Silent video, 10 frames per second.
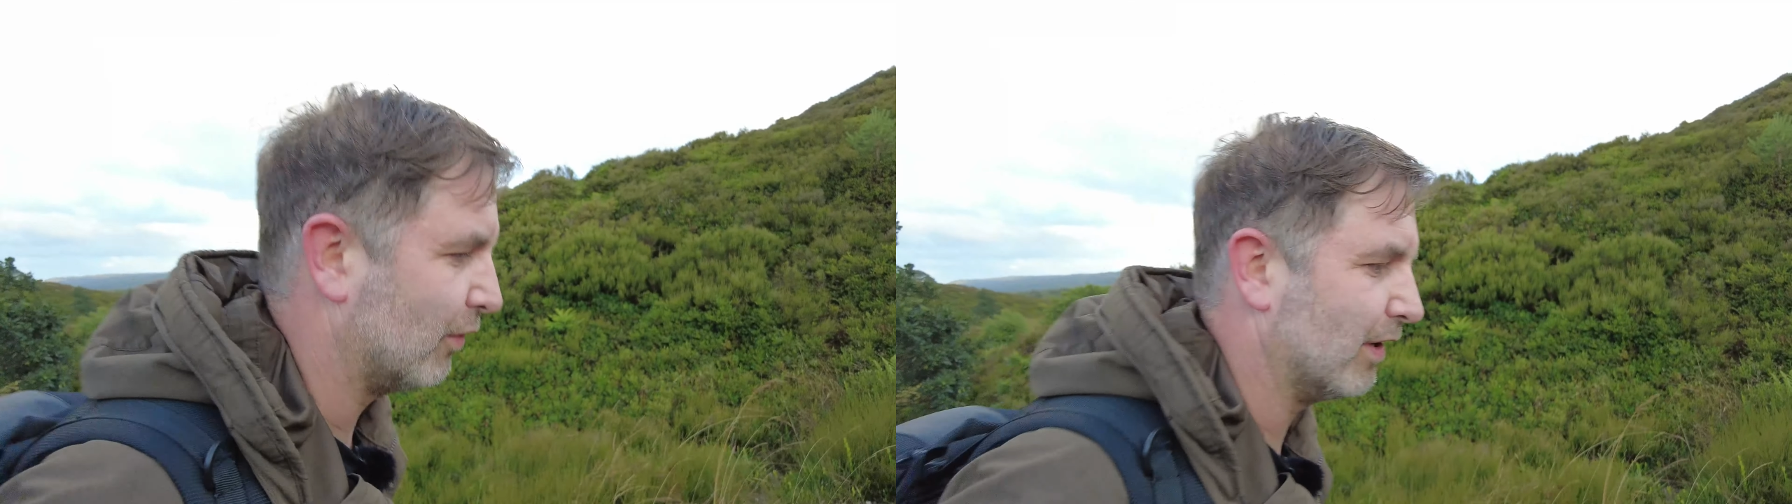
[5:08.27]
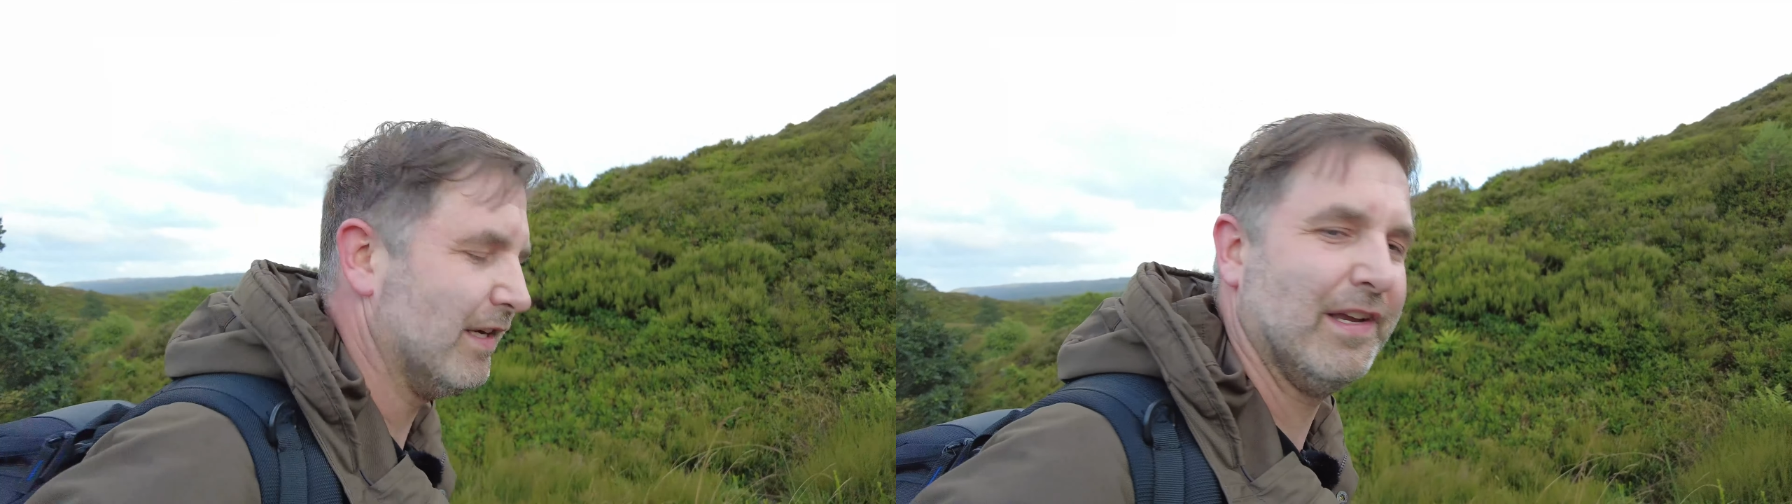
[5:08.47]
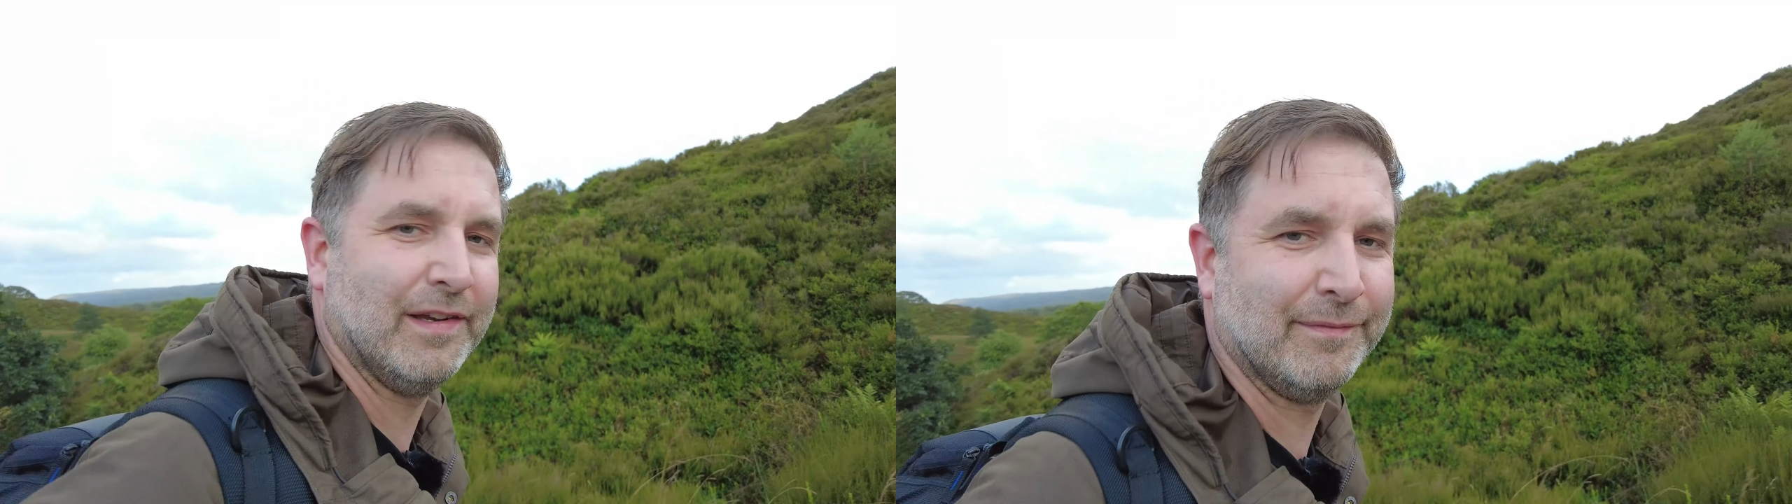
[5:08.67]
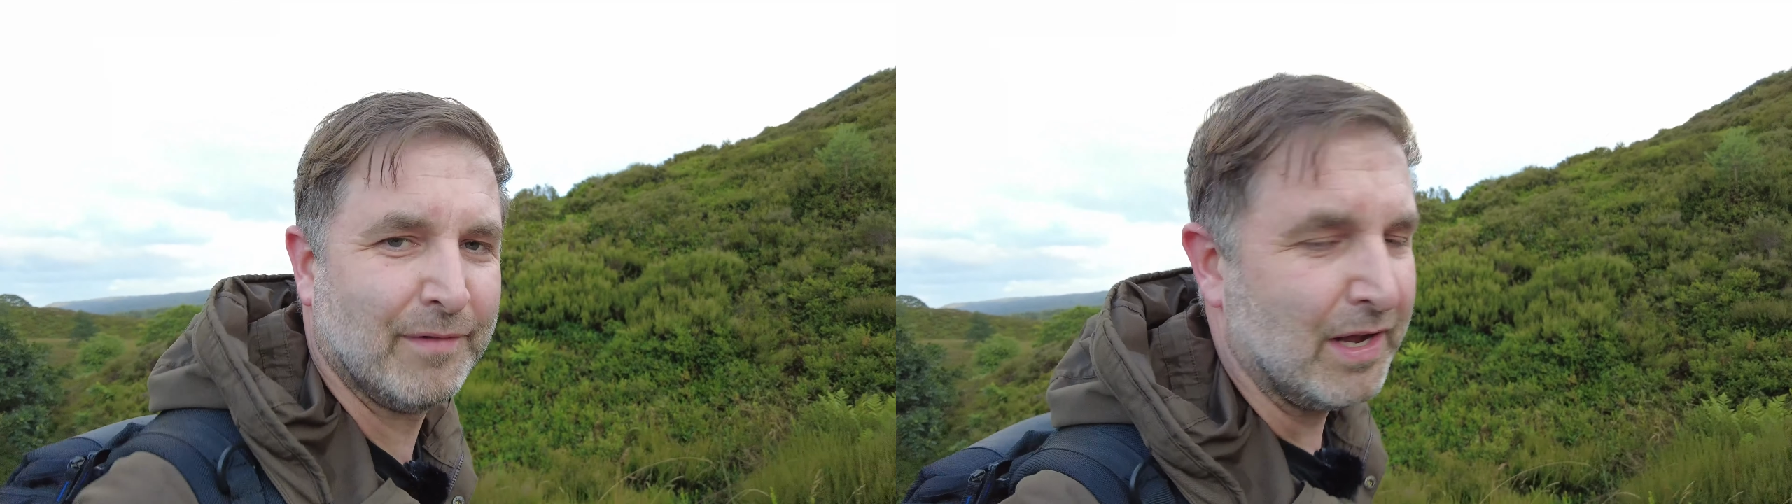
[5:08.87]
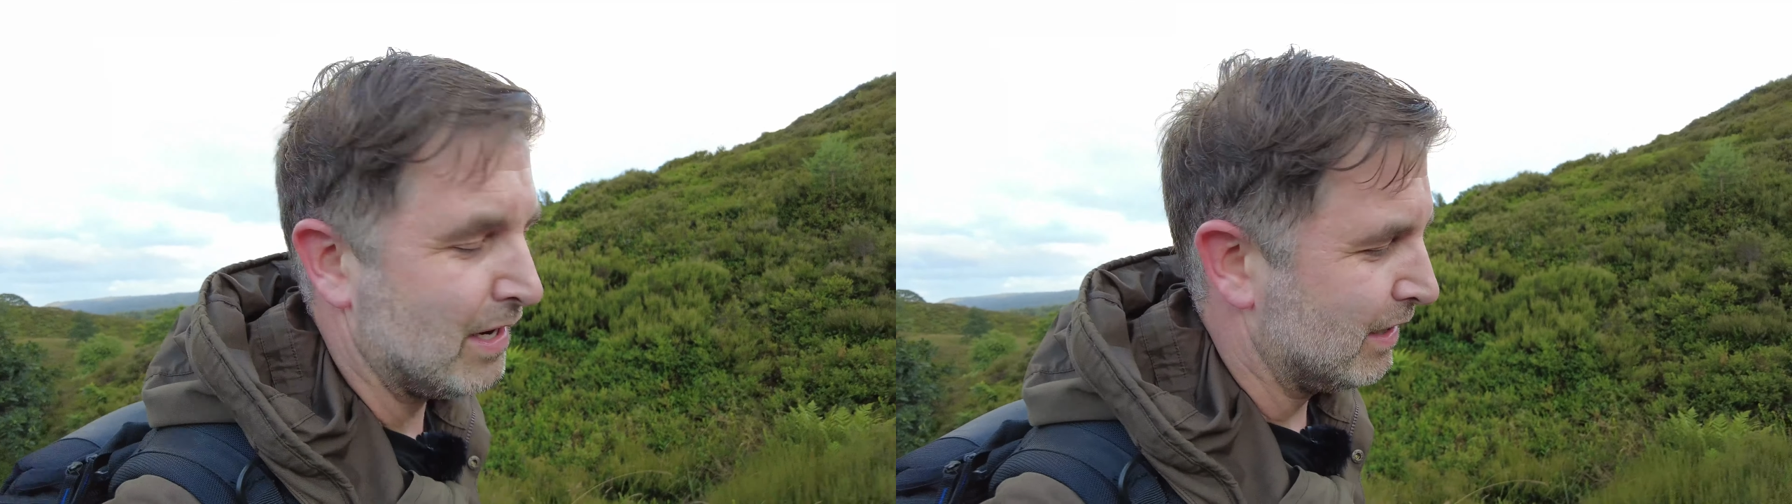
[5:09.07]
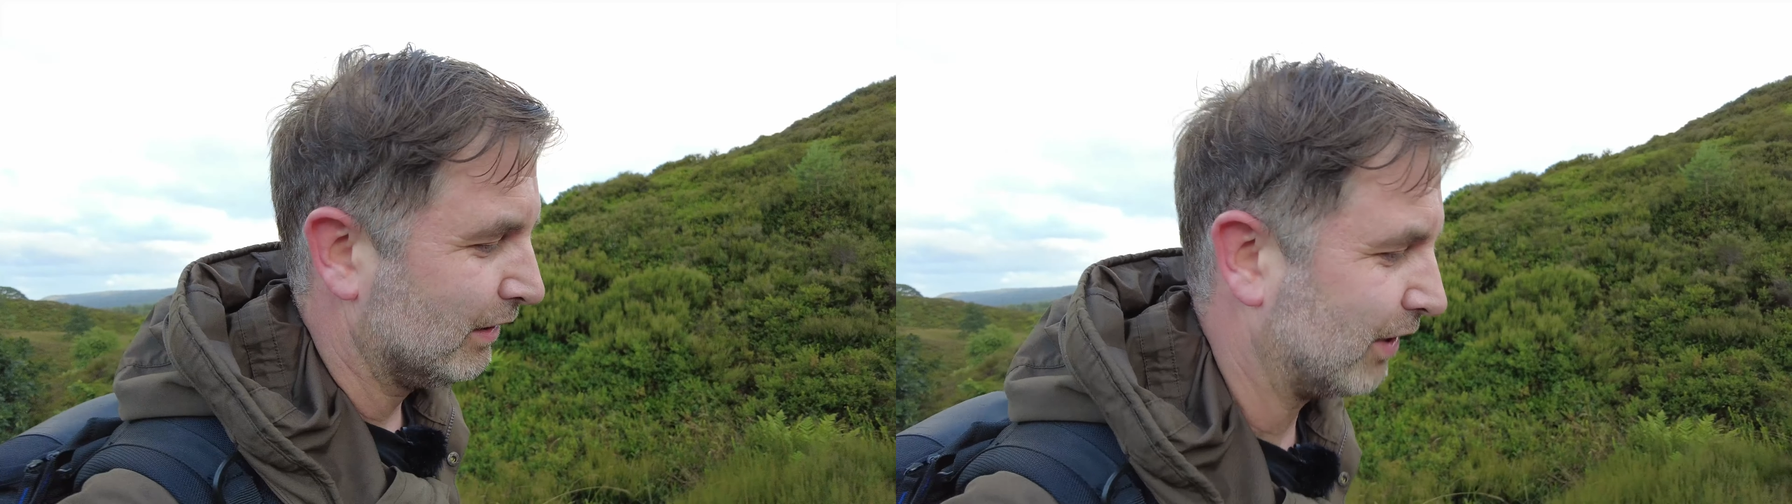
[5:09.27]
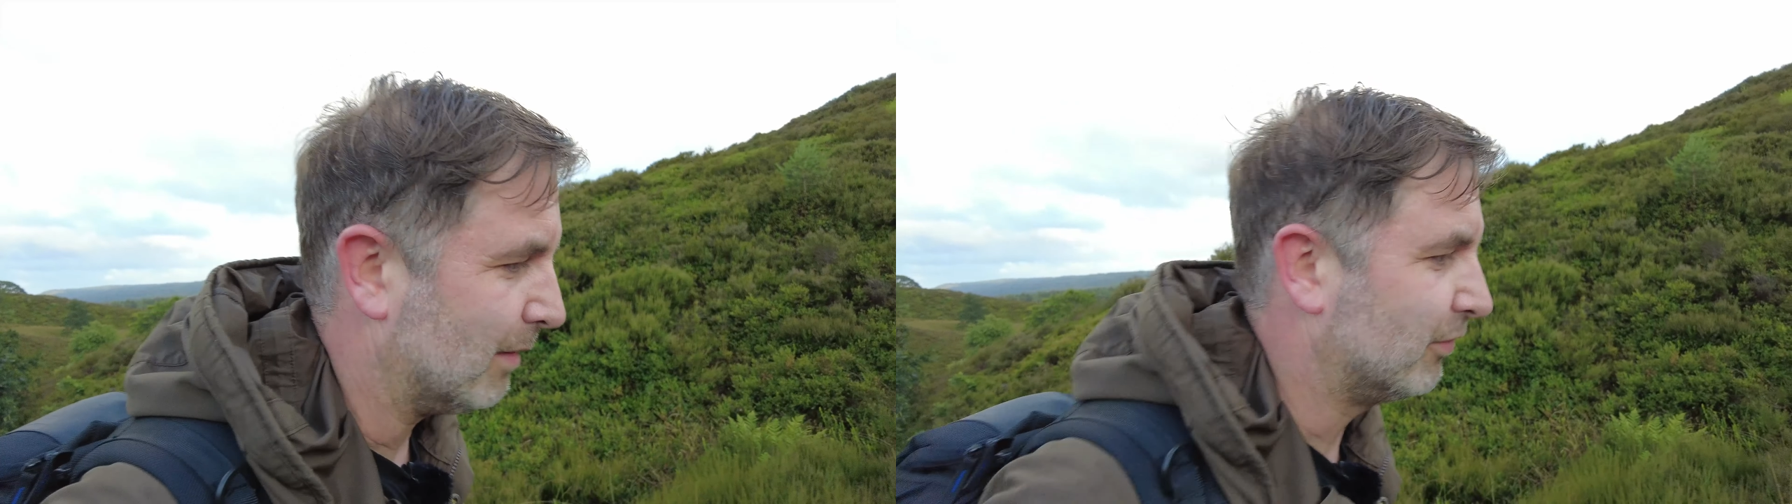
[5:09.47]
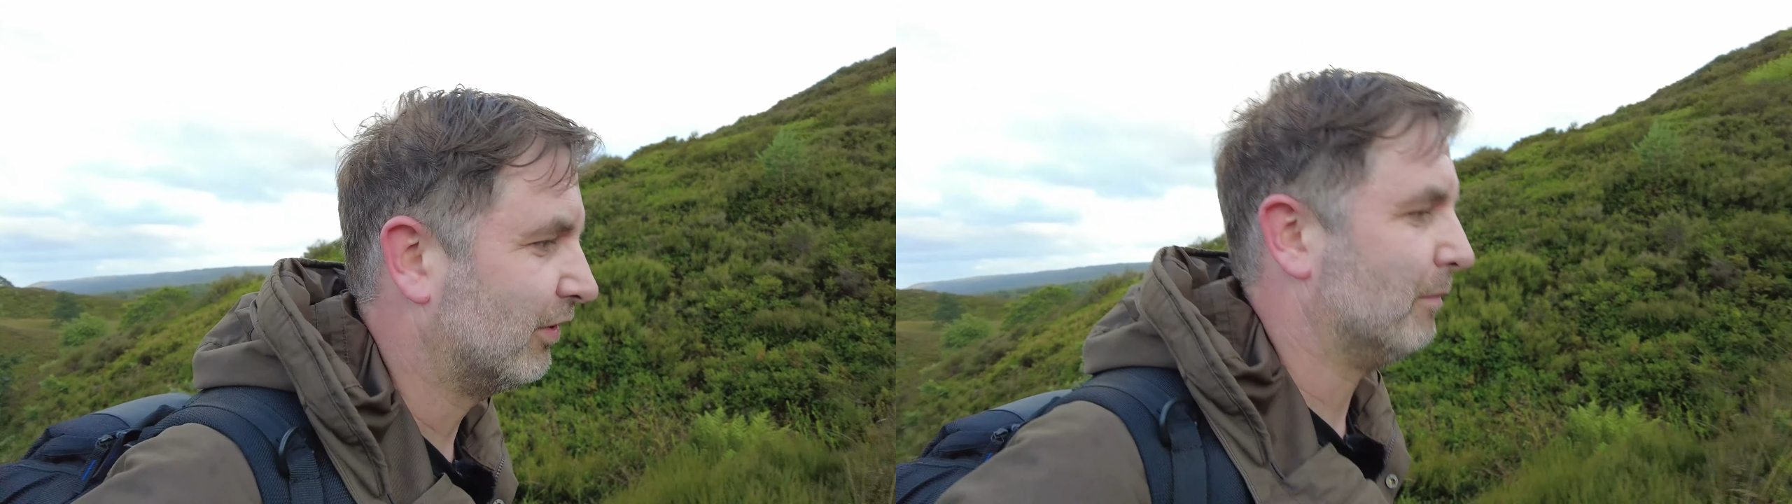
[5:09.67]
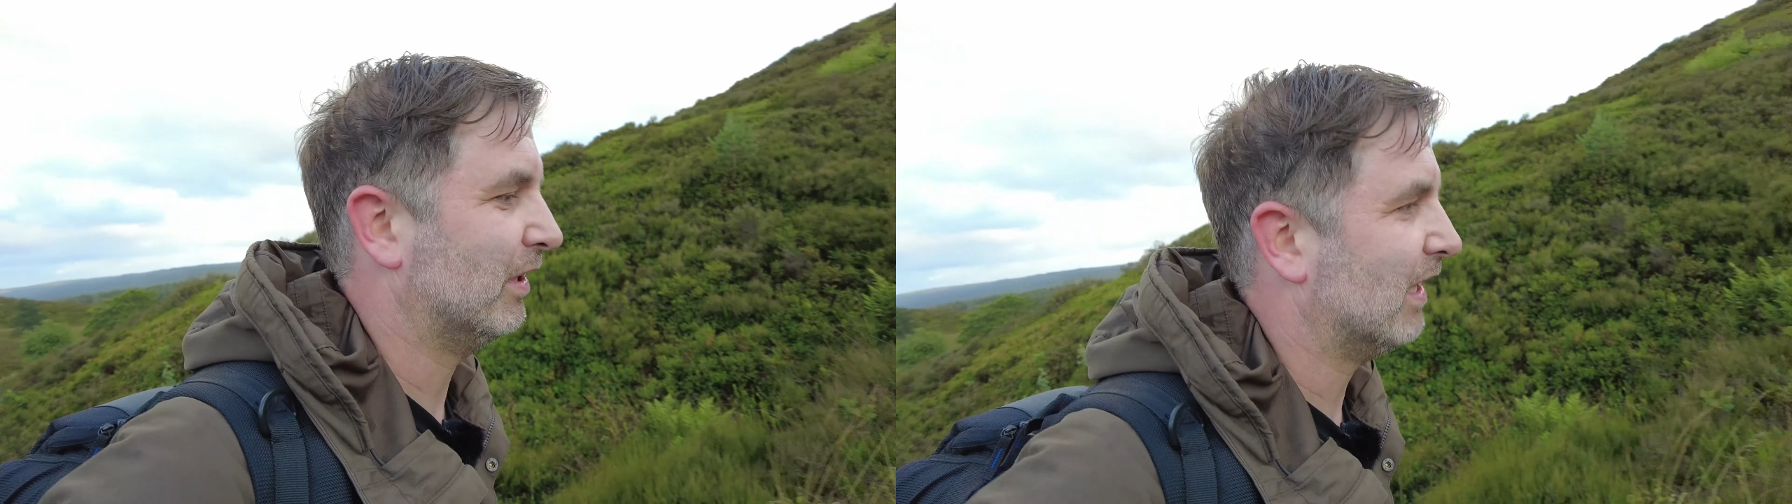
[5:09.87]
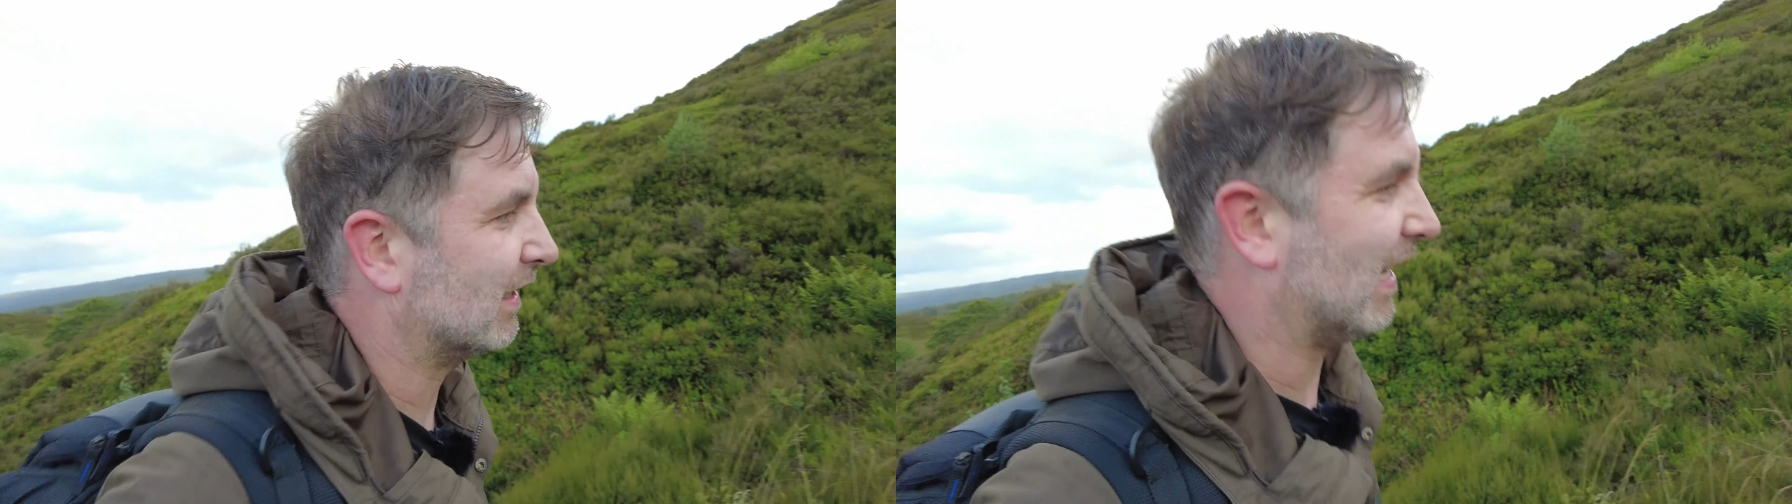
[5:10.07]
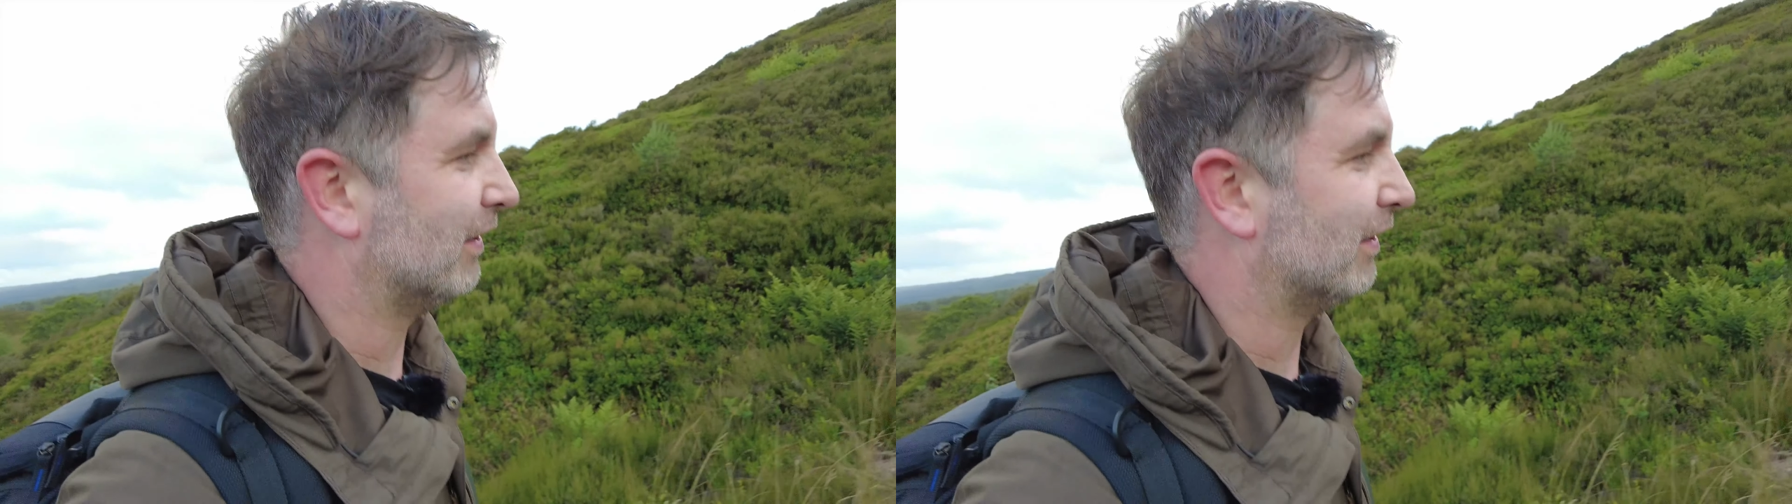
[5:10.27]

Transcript: 30 times, something like